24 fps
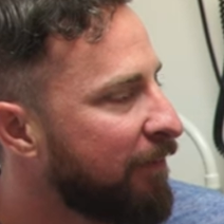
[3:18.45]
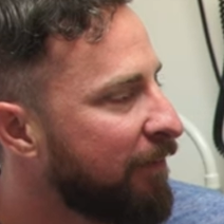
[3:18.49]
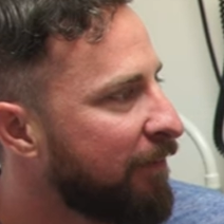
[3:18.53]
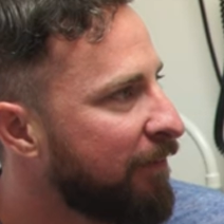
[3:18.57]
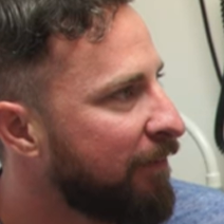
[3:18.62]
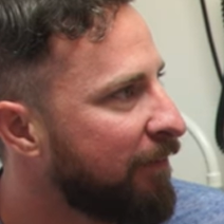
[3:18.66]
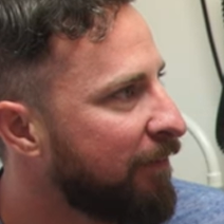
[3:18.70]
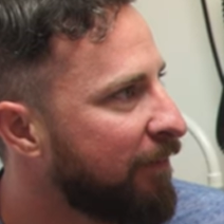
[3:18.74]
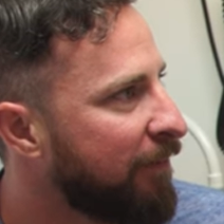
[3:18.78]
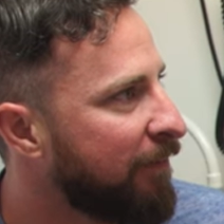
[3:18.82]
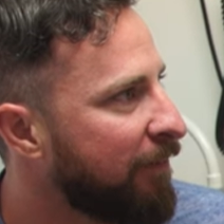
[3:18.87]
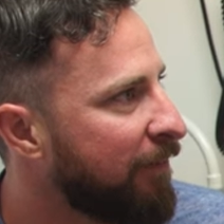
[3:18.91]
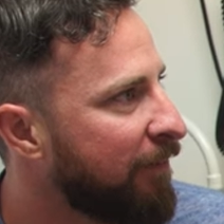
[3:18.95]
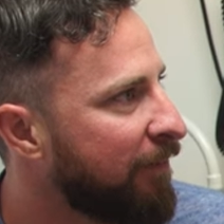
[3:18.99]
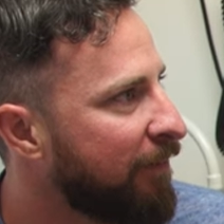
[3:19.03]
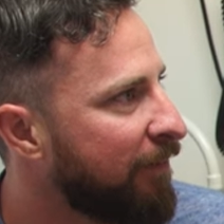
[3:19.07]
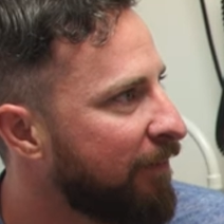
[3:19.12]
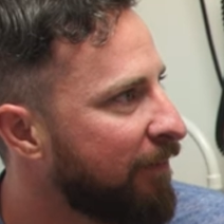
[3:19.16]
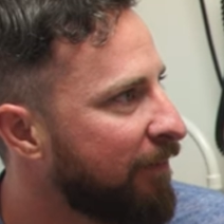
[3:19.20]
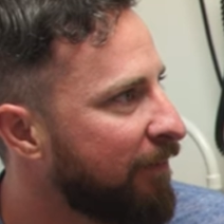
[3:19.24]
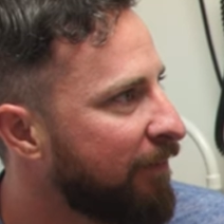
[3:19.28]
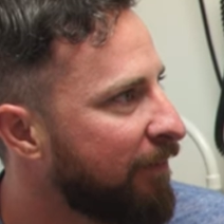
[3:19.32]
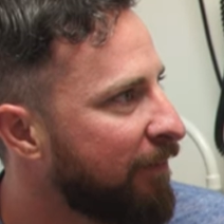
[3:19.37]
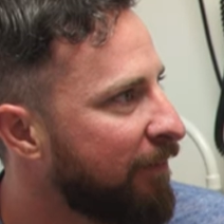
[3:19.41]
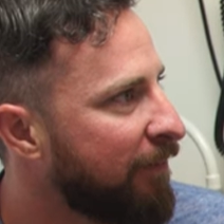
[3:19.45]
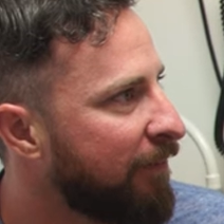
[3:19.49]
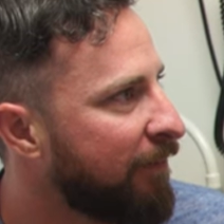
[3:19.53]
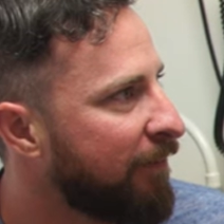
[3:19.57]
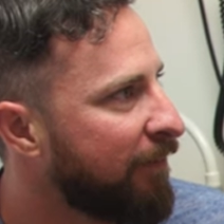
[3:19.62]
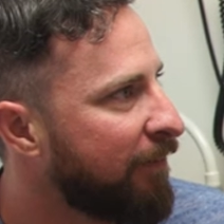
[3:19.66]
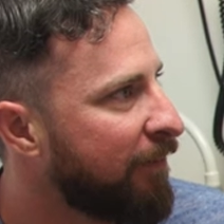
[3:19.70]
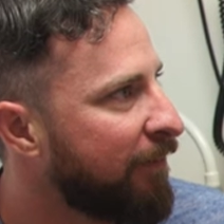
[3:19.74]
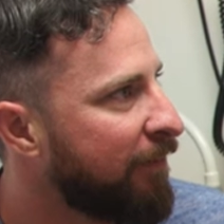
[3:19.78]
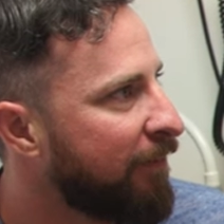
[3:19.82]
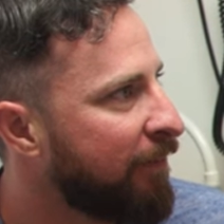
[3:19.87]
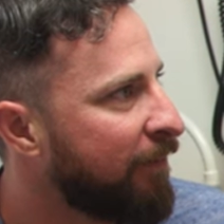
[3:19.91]

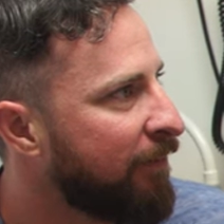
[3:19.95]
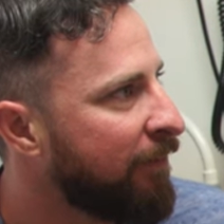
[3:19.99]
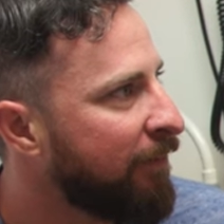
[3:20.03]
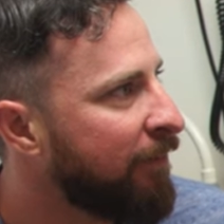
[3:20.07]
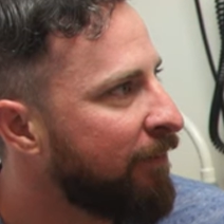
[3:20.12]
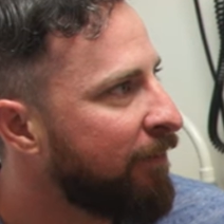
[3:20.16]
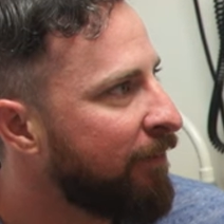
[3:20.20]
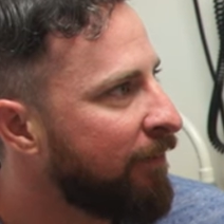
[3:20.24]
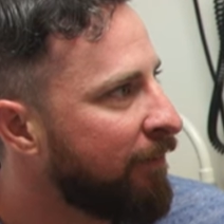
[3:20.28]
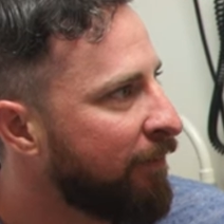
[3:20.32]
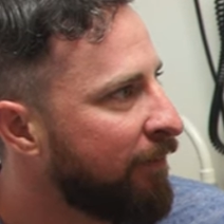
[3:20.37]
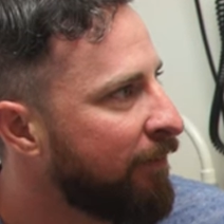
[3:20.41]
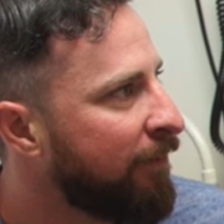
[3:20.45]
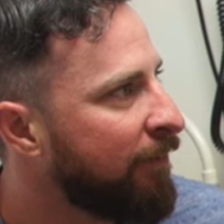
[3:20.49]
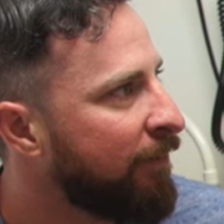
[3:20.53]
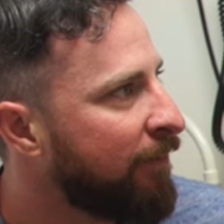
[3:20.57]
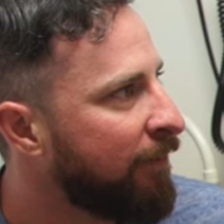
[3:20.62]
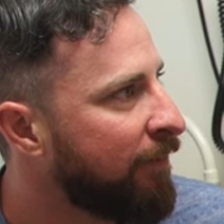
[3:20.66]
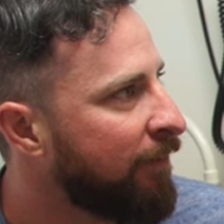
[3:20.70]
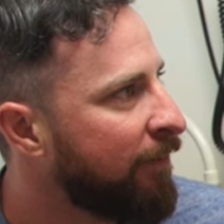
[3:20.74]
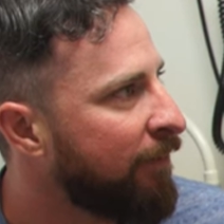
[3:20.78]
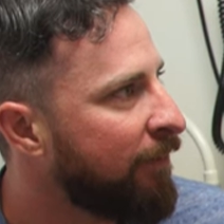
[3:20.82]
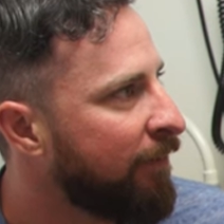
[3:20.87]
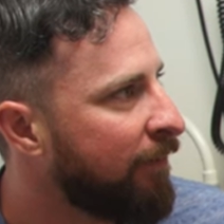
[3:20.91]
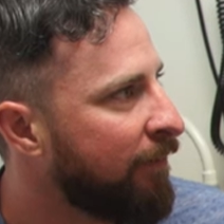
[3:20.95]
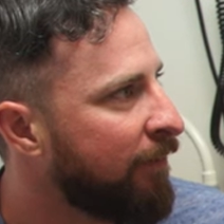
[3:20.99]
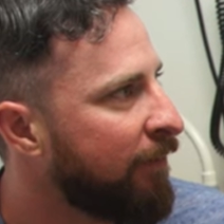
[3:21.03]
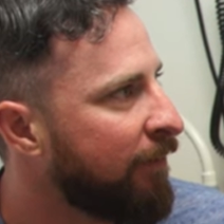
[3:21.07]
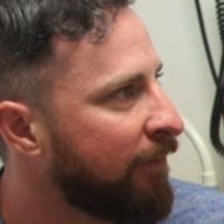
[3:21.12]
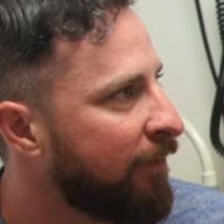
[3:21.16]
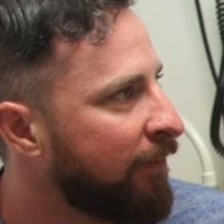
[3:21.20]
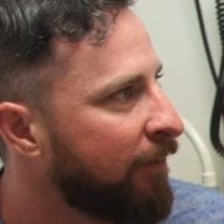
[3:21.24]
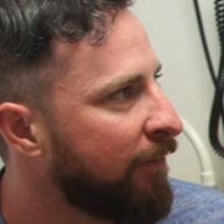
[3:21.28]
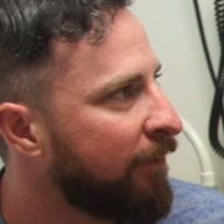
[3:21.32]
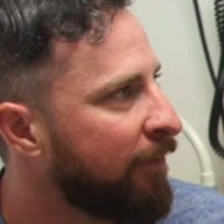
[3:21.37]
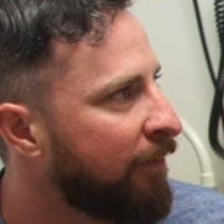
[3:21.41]

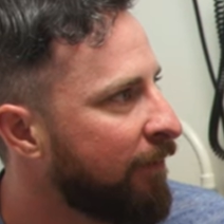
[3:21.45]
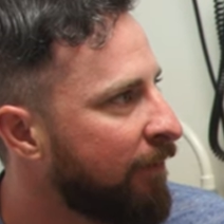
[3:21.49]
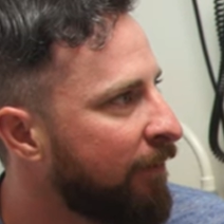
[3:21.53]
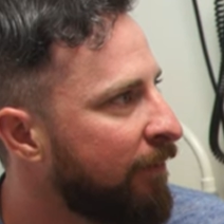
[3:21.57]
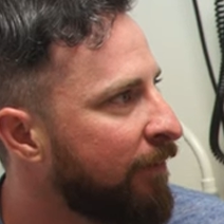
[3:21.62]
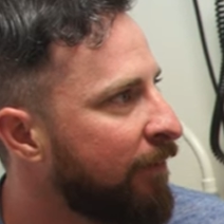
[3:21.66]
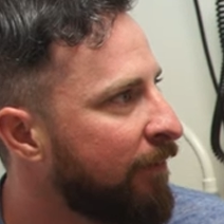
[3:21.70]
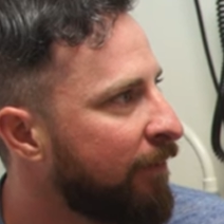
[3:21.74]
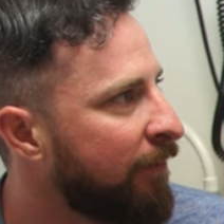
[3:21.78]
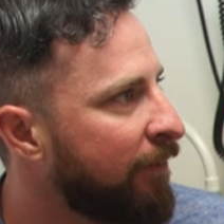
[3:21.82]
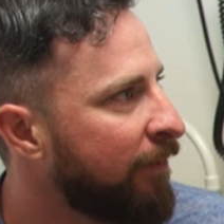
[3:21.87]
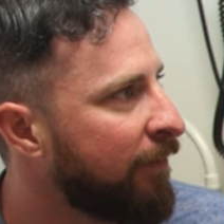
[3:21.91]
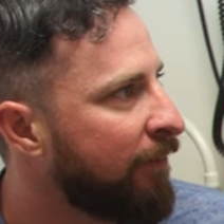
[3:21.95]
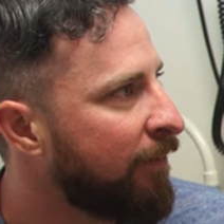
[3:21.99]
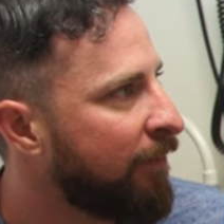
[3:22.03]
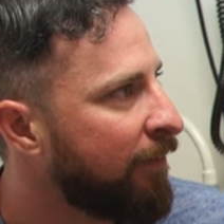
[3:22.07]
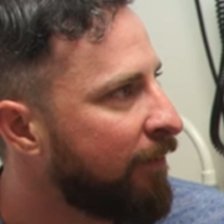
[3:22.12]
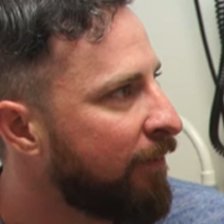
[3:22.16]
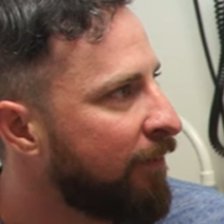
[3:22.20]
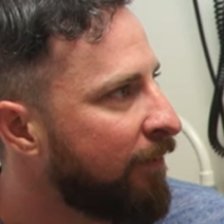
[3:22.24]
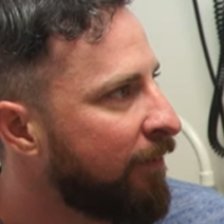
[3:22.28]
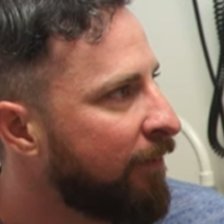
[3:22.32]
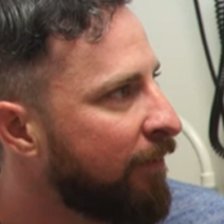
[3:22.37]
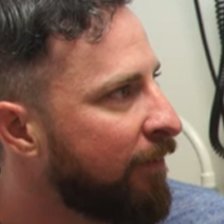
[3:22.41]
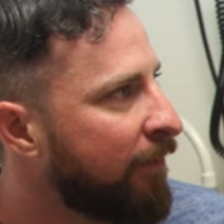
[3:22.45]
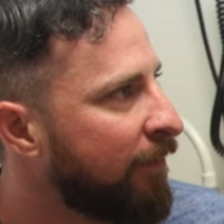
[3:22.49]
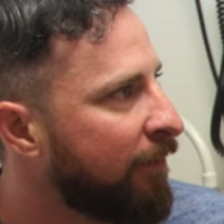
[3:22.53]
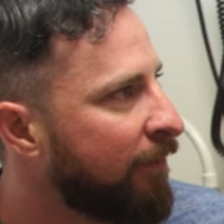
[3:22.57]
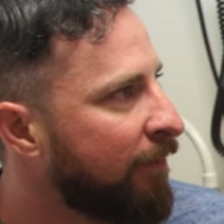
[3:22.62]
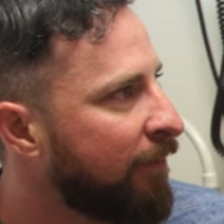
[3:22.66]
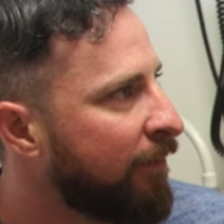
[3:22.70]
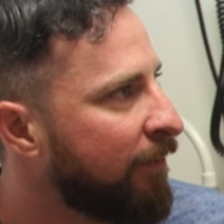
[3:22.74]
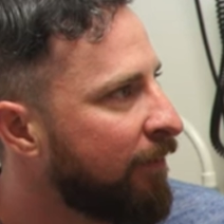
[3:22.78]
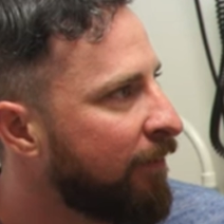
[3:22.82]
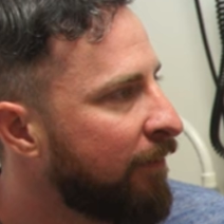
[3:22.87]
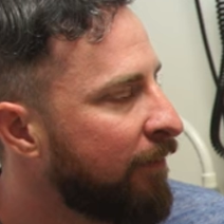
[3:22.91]

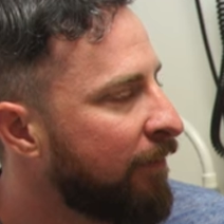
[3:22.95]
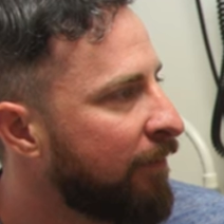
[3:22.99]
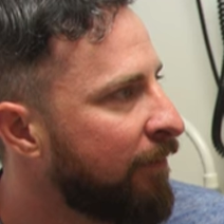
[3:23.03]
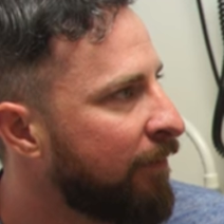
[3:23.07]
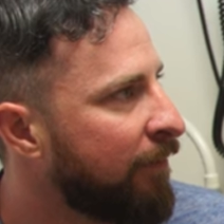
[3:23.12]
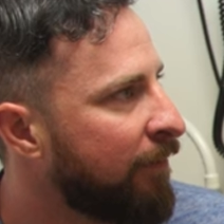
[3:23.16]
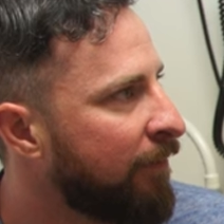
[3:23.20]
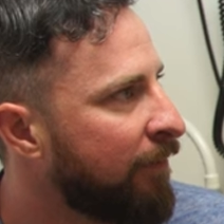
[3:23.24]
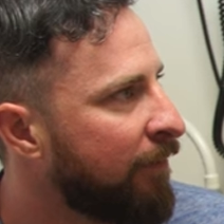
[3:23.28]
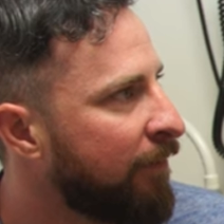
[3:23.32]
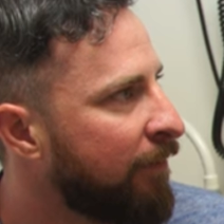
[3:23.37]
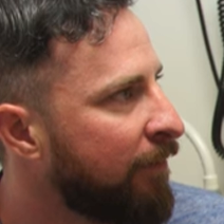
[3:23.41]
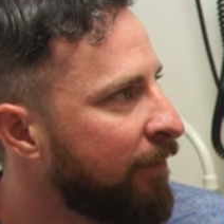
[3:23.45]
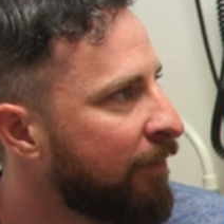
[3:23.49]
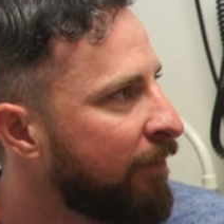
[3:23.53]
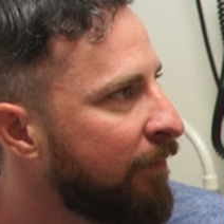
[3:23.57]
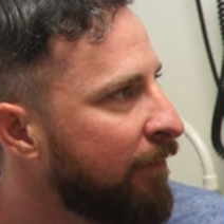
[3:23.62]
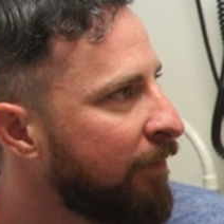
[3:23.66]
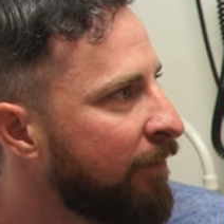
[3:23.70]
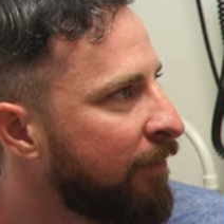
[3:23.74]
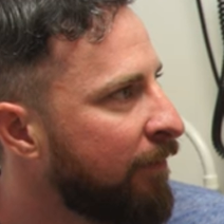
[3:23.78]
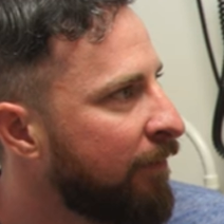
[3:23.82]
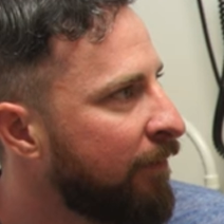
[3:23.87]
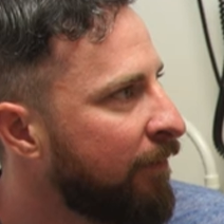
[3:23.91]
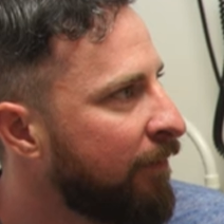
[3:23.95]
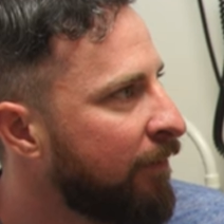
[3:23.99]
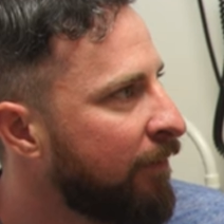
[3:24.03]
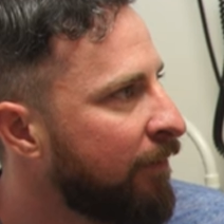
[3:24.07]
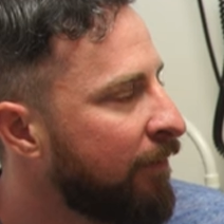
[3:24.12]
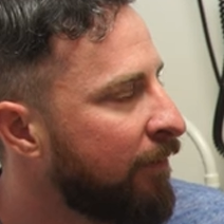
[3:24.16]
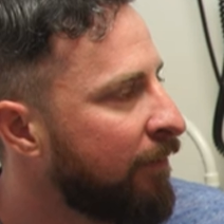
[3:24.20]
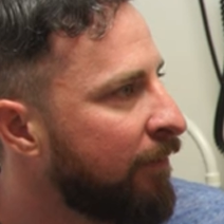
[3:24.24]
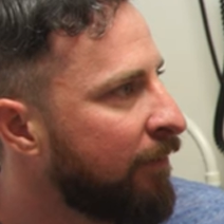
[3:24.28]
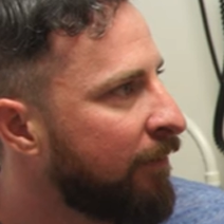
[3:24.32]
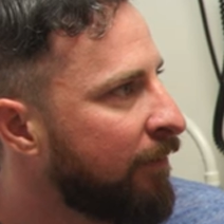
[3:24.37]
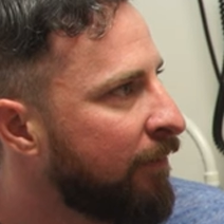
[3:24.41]

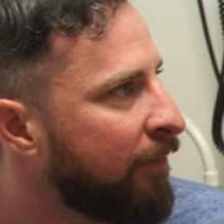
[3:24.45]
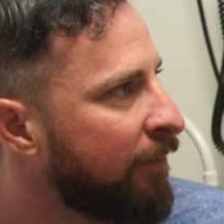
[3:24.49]
This person isn't speaking.